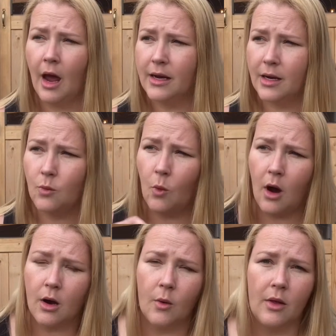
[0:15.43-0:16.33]
I did
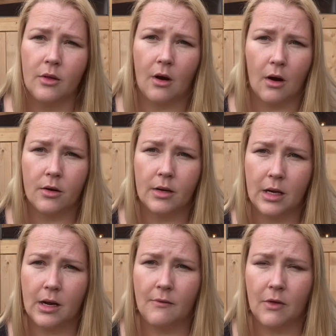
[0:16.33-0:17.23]
walk around the garden
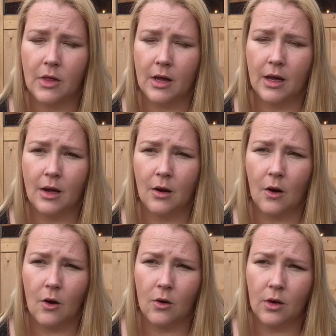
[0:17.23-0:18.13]
and everything
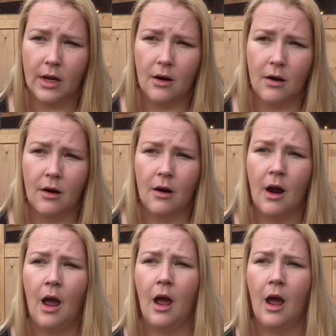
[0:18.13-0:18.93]
earlier